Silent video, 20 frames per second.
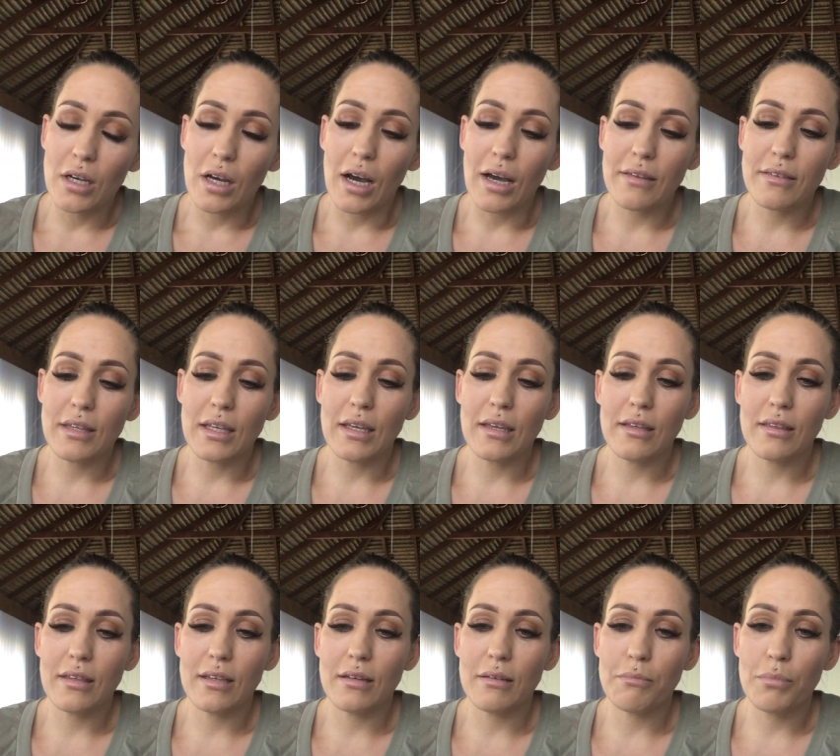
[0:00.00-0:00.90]
I
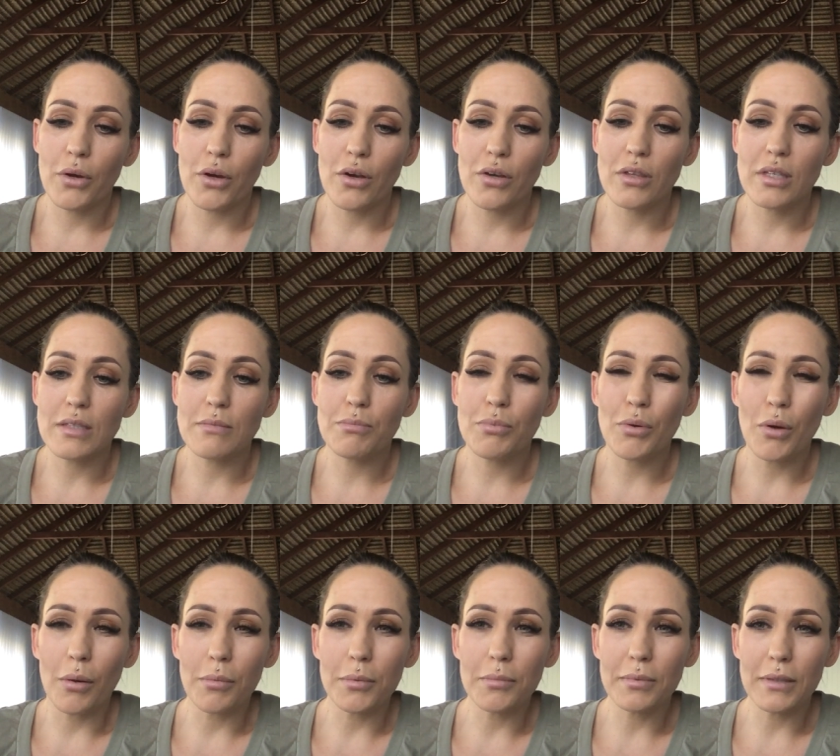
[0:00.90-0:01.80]
think that birth is
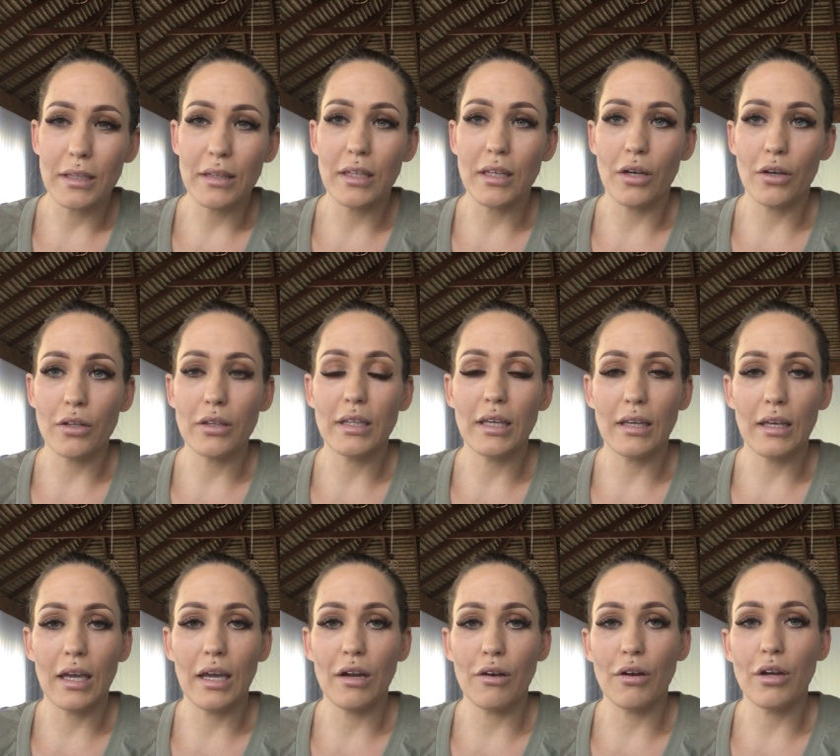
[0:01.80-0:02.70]
probably the
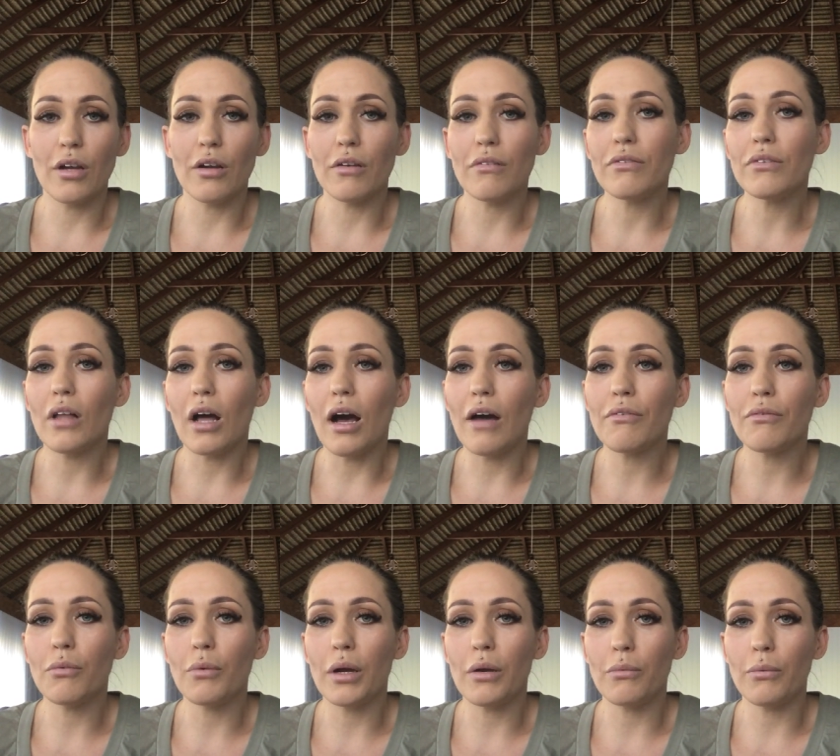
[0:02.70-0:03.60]
only area of life
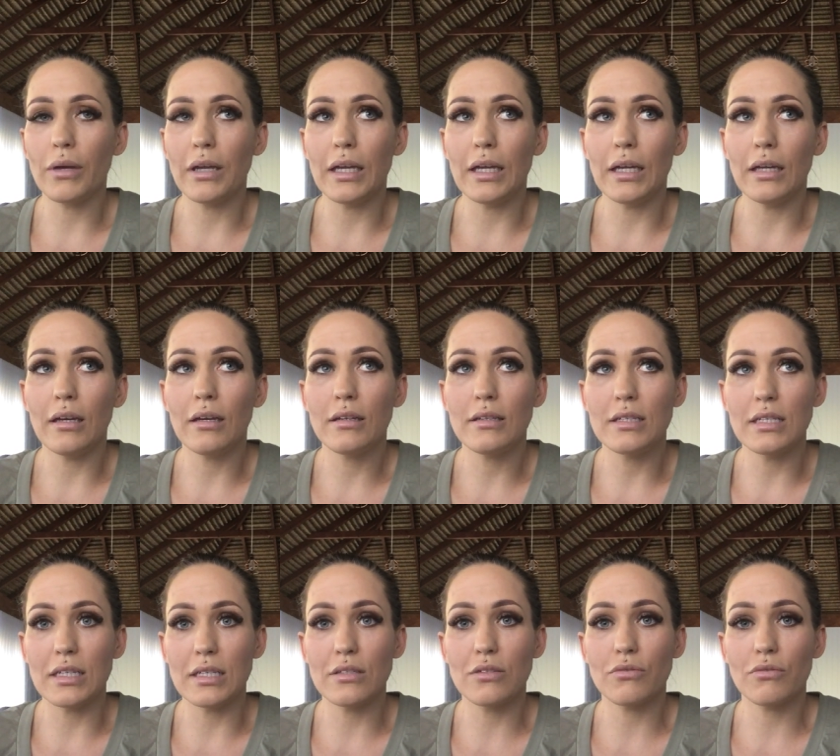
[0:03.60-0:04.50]
where we
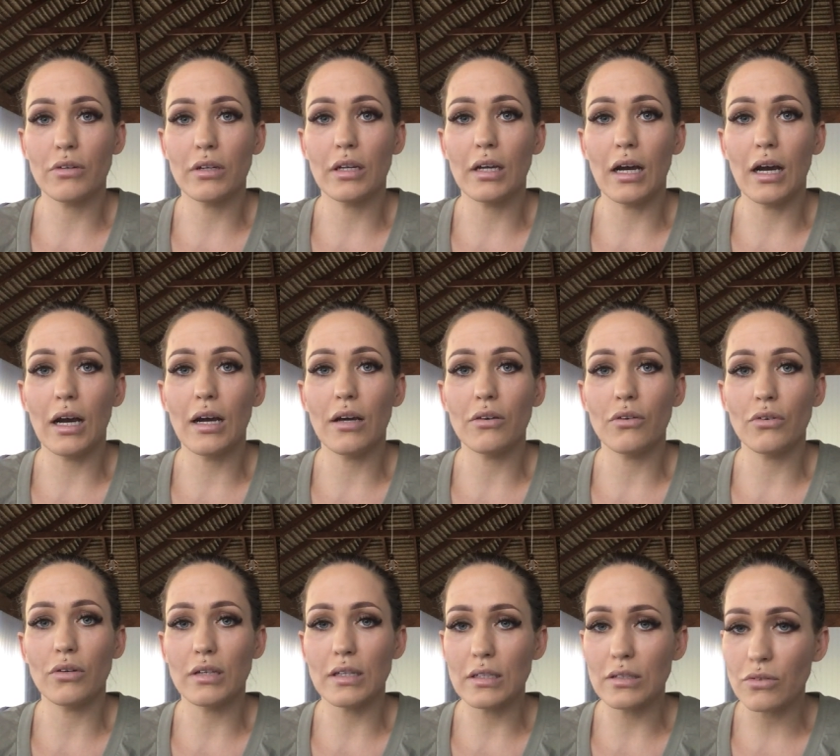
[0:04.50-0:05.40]
disregard or
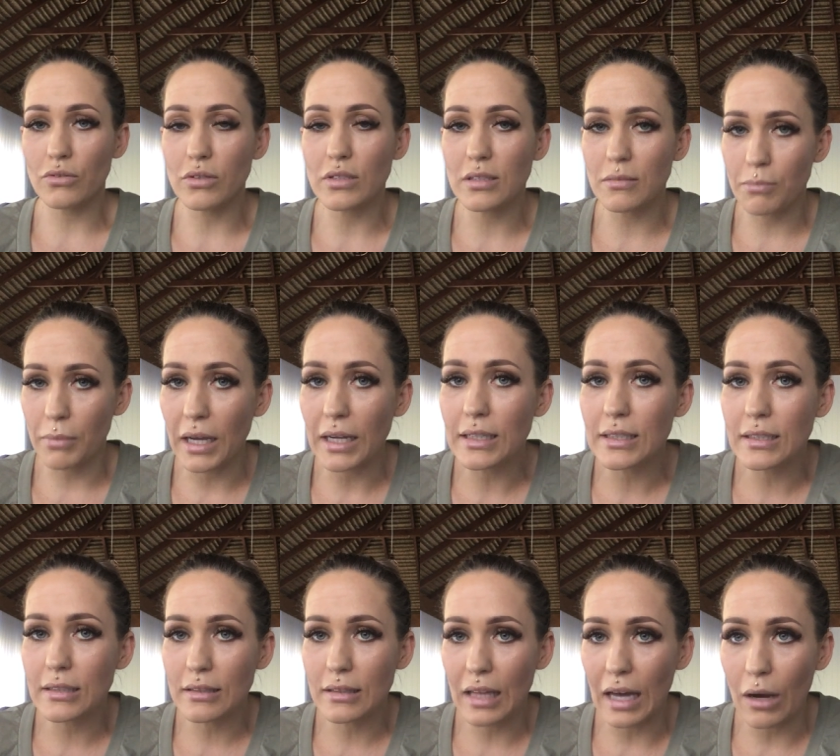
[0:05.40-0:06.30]
disrespect
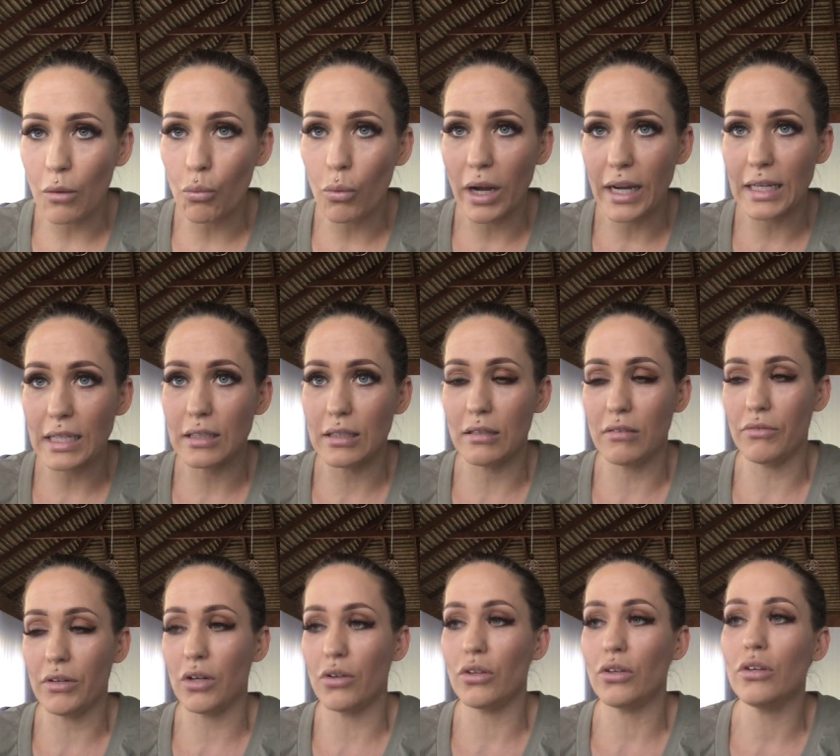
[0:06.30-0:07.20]
that weight and
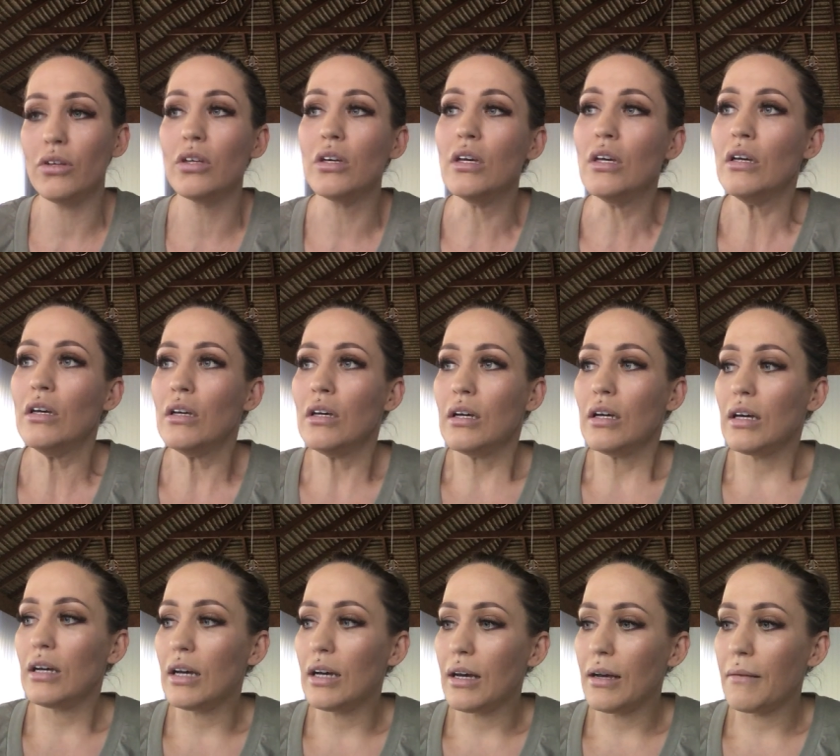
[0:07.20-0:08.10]
value.
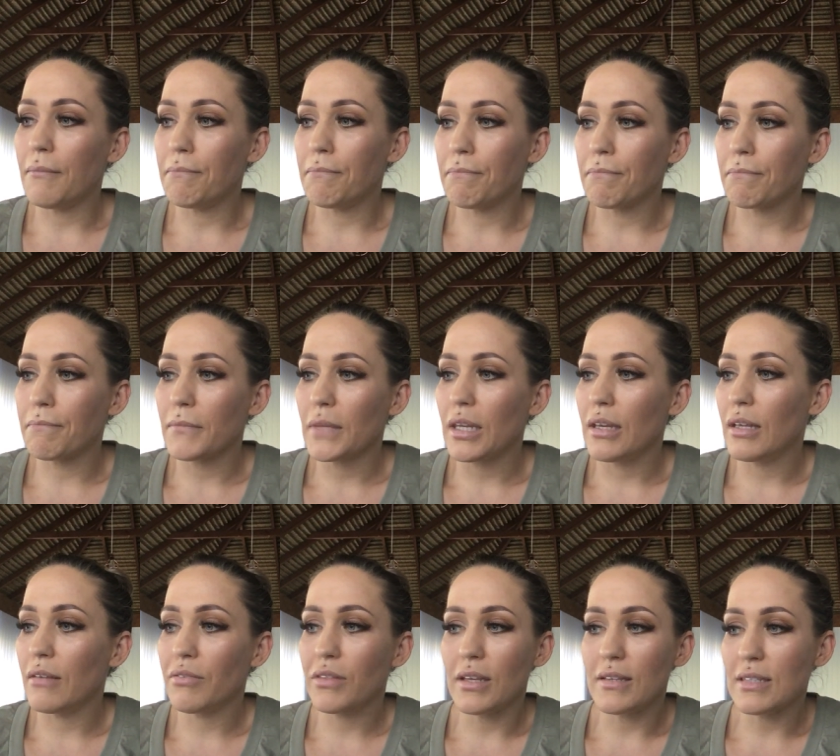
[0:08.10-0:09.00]

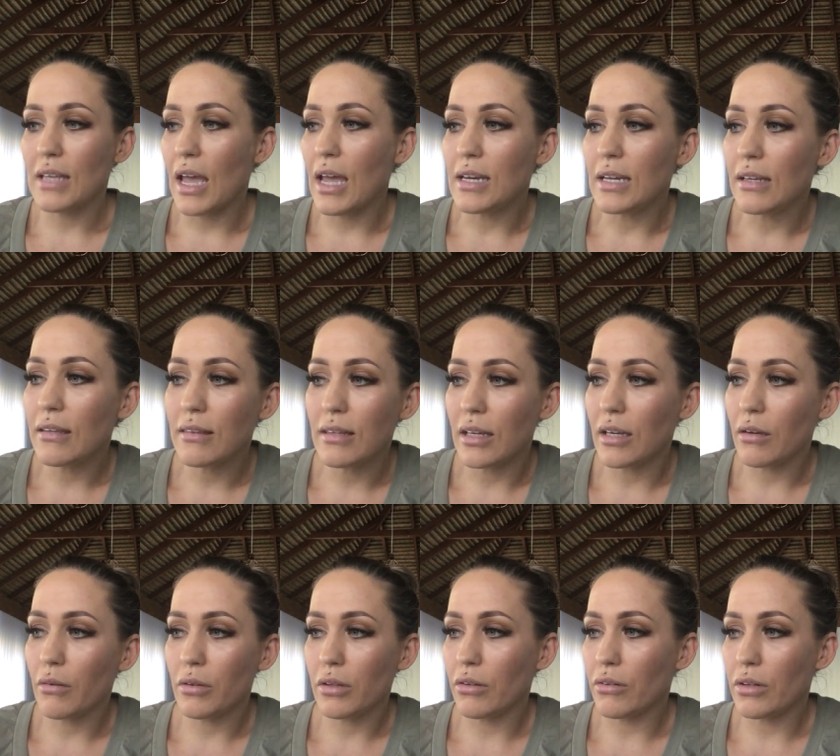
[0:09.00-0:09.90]
If there's
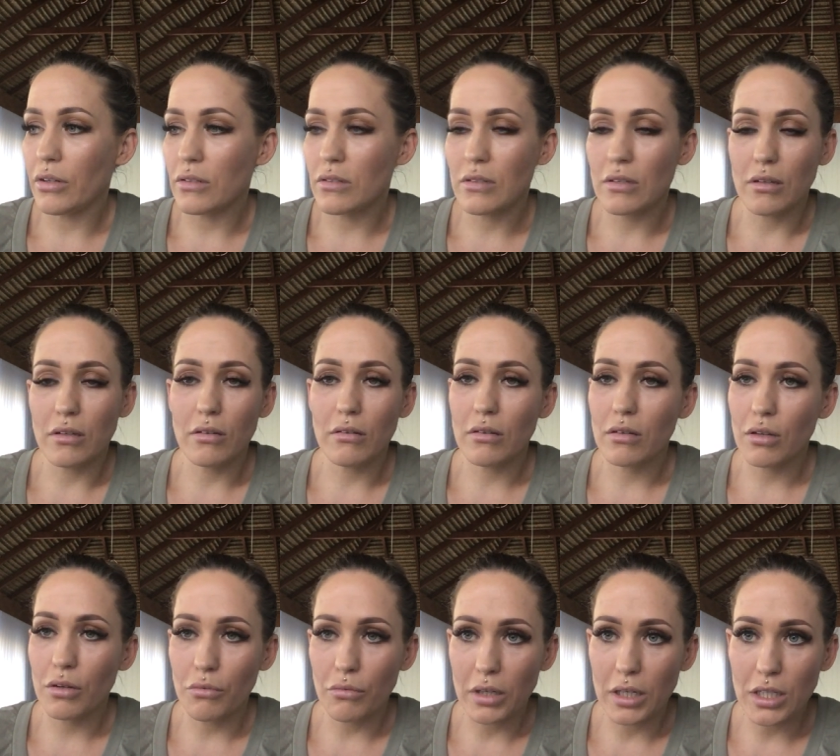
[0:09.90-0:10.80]
anything, whether it's a
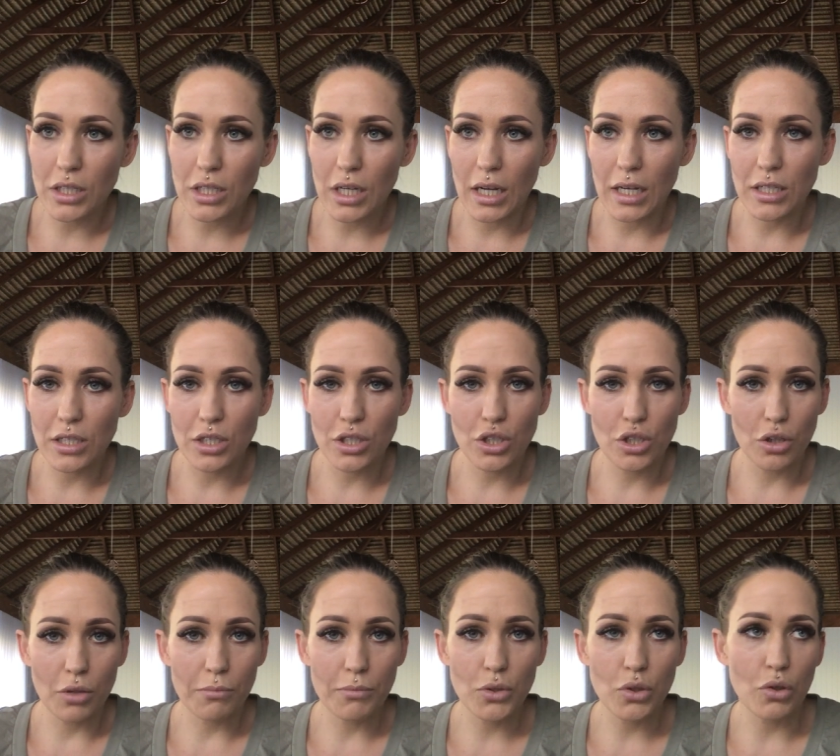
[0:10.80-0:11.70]
career change, a
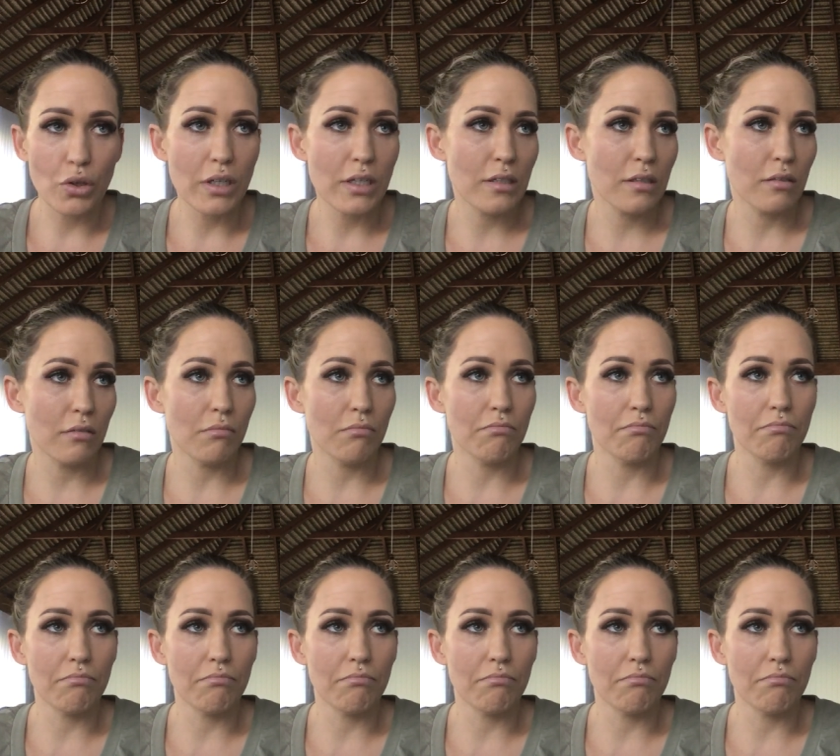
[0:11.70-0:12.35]
job choice, a